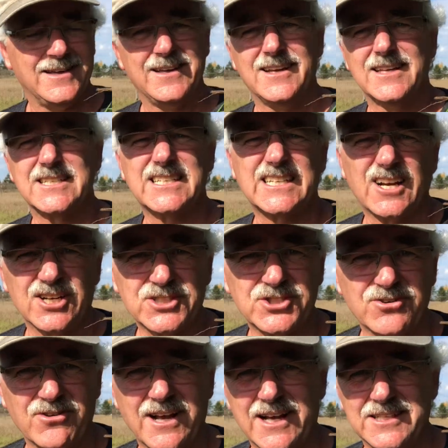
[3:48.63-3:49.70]
Scotch
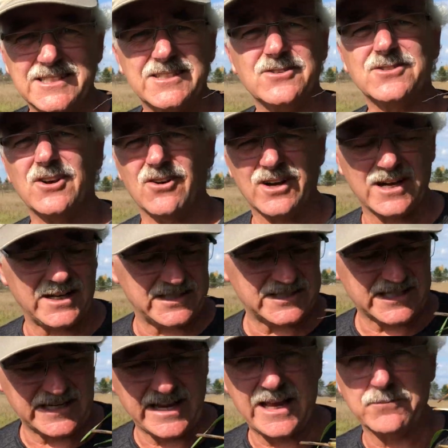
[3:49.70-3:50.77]
grass, there's all kinds of
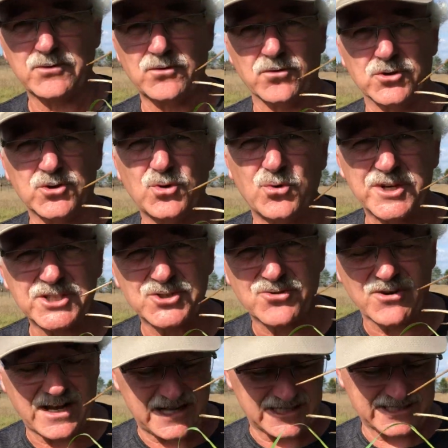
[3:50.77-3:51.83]
names for it, twitch
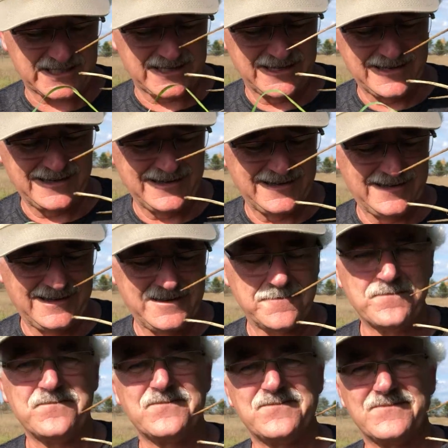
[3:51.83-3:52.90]
grass.
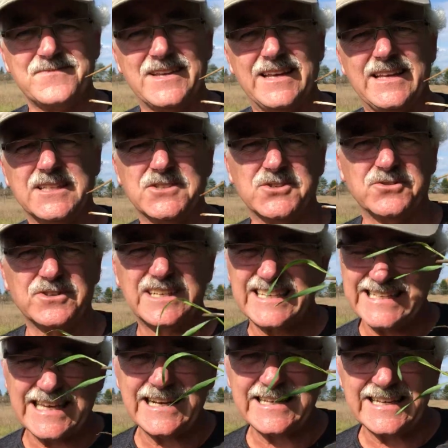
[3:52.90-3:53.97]
And so
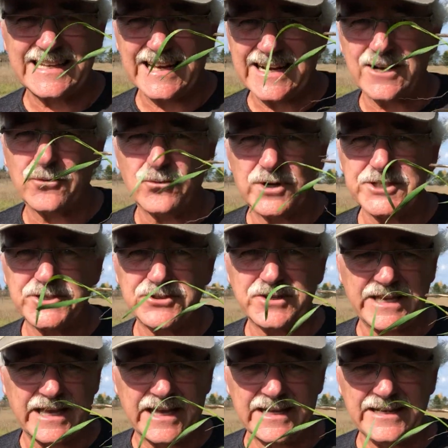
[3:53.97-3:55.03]
get out what you
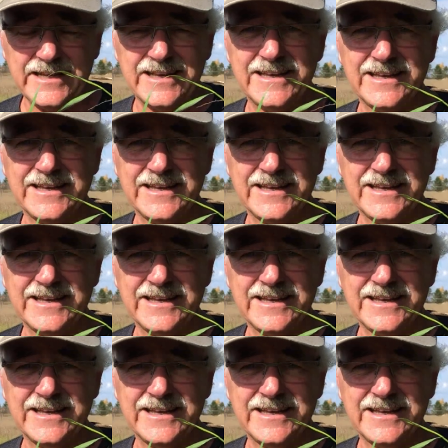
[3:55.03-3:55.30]
can.